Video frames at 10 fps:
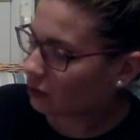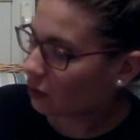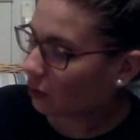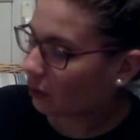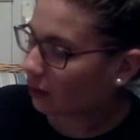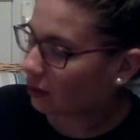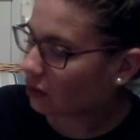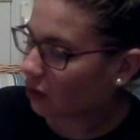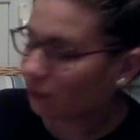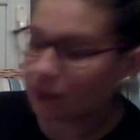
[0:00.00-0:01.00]
Don't let the
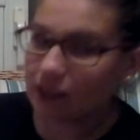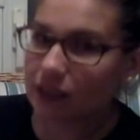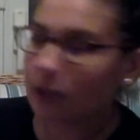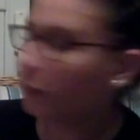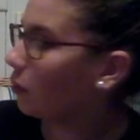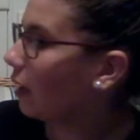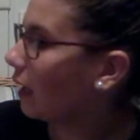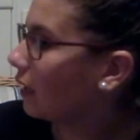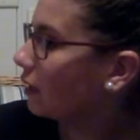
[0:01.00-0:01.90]
dolphin slip away.